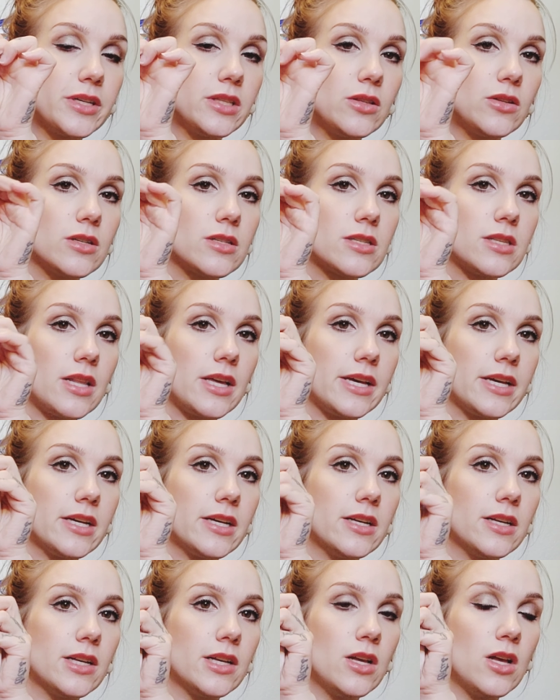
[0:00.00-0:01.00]
looks like
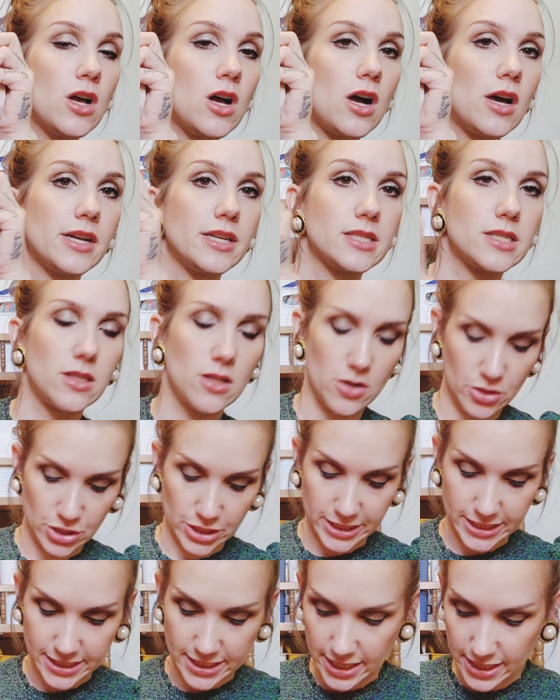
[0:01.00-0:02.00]
on its
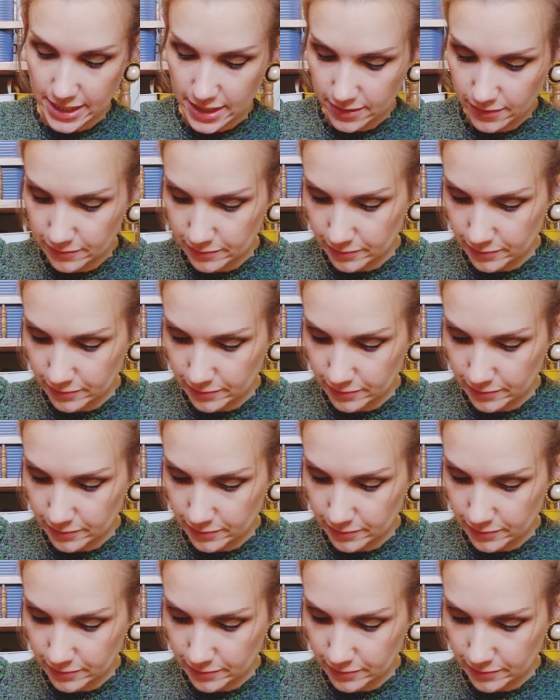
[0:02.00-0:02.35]
largest setting.